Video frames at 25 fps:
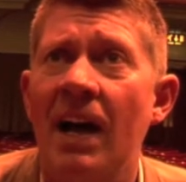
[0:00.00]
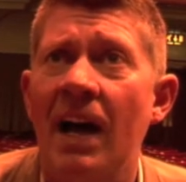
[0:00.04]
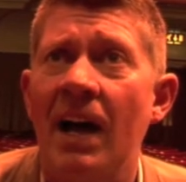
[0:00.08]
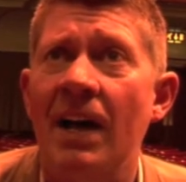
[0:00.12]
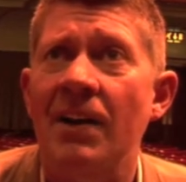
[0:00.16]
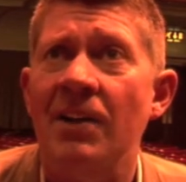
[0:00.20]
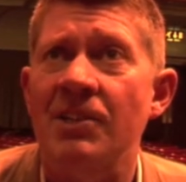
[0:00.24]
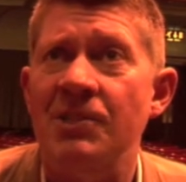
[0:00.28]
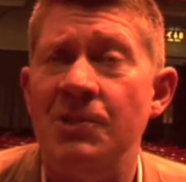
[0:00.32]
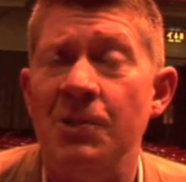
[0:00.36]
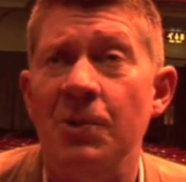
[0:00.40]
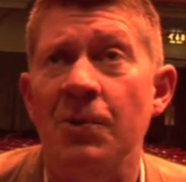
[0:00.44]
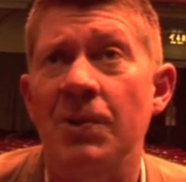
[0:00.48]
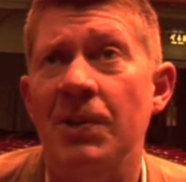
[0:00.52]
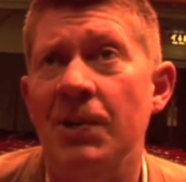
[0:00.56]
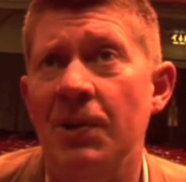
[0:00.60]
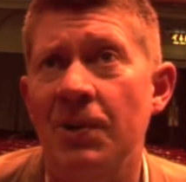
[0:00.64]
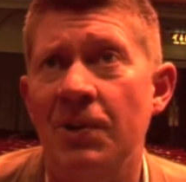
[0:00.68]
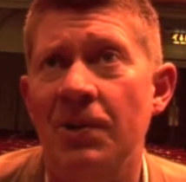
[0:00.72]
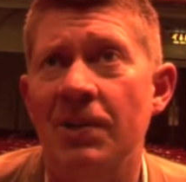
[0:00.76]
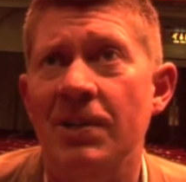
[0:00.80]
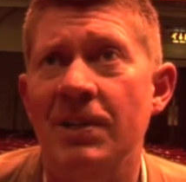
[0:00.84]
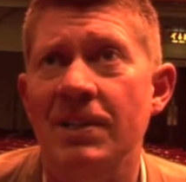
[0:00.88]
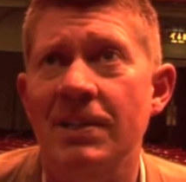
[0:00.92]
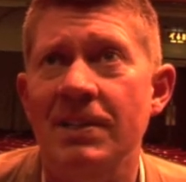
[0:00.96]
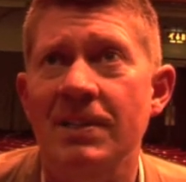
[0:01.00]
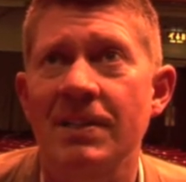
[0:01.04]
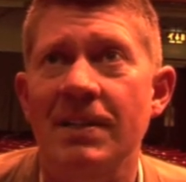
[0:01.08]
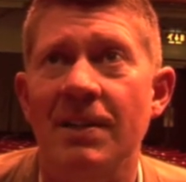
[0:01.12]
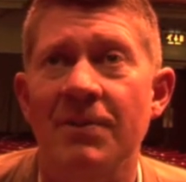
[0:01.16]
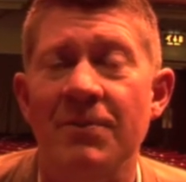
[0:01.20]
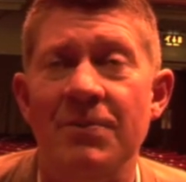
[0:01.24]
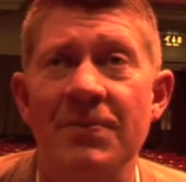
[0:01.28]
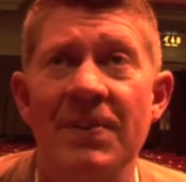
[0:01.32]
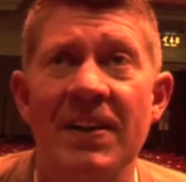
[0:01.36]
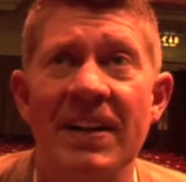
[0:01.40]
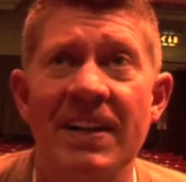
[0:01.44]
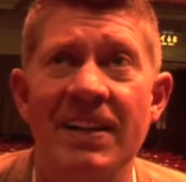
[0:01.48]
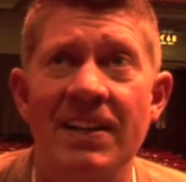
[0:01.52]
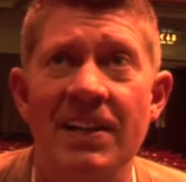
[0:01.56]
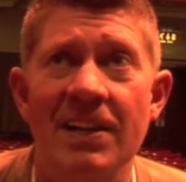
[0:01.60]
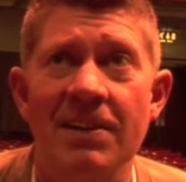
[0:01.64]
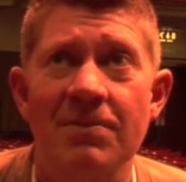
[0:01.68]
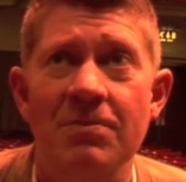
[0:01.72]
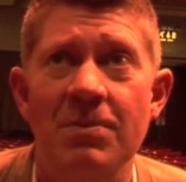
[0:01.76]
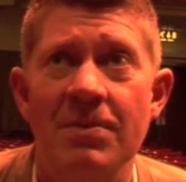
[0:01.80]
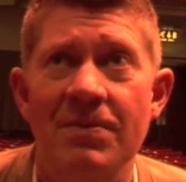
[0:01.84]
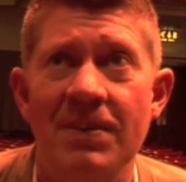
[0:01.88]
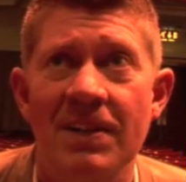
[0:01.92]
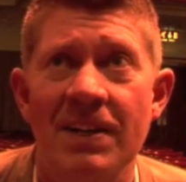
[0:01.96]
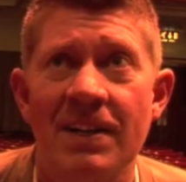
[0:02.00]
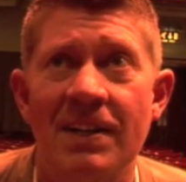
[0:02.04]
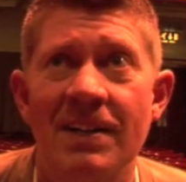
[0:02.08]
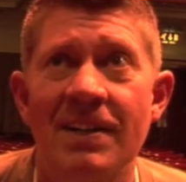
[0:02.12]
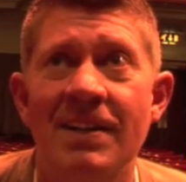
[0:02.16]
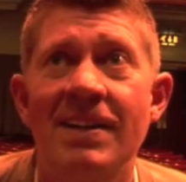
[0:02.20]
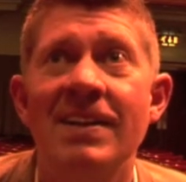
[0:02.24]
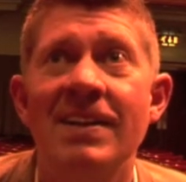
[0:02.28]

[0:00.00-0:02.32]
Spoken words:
And I saw the organ and fell in love with it.